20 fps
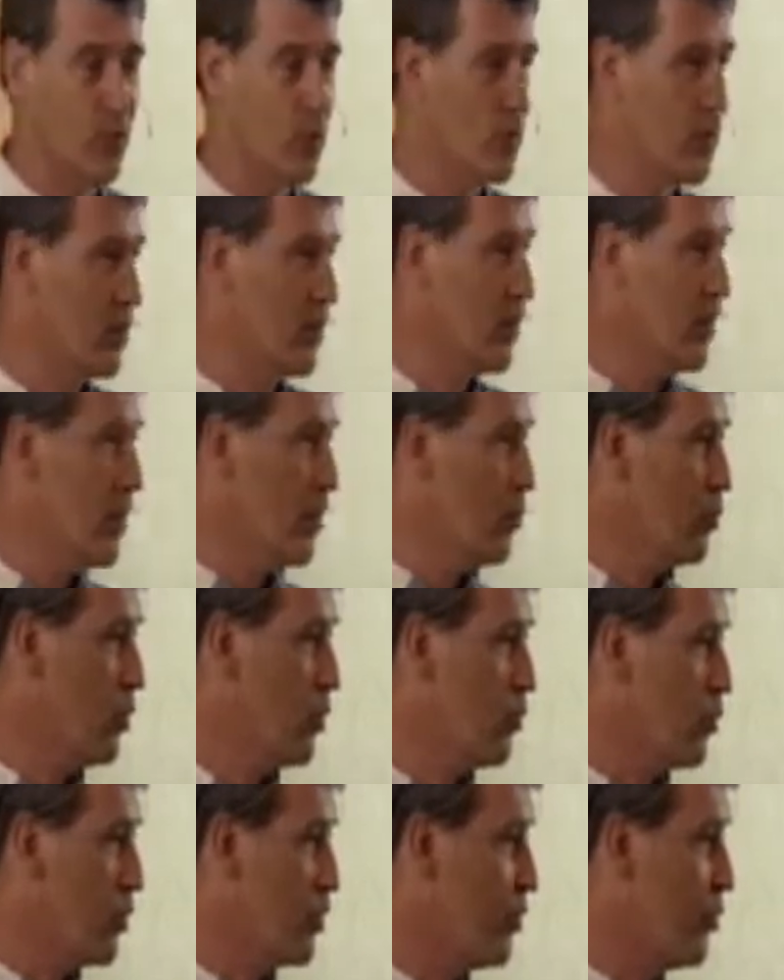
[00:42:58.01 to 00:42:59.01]
or
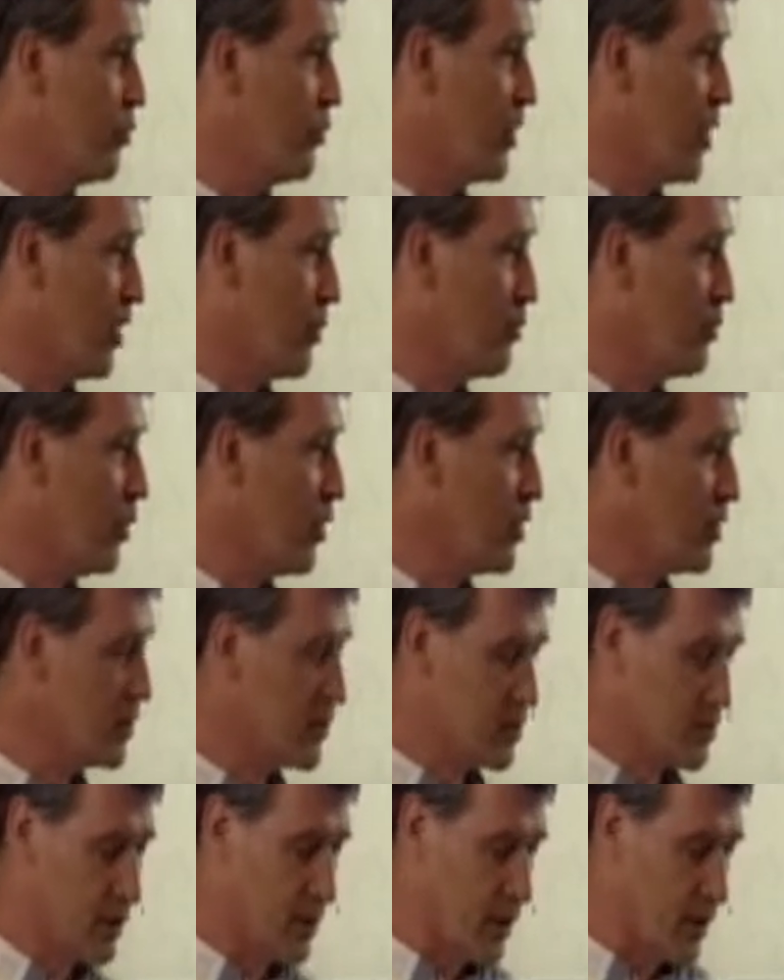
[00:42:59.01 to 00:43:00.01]
when we're doing our
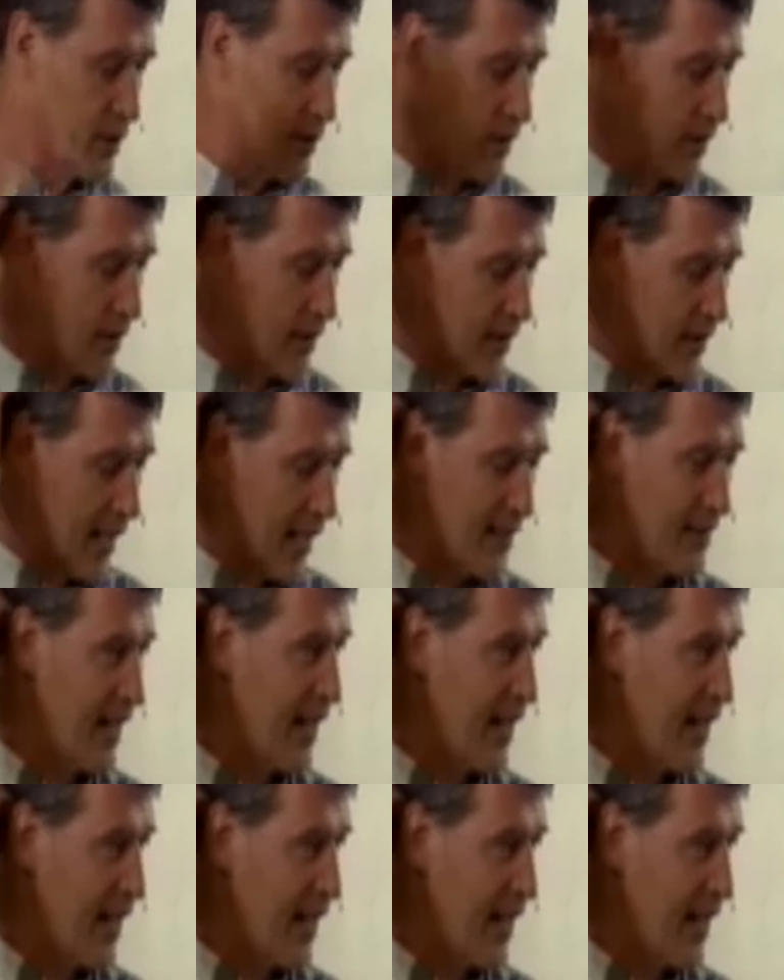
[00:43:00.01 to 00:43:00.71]
books or anything like that.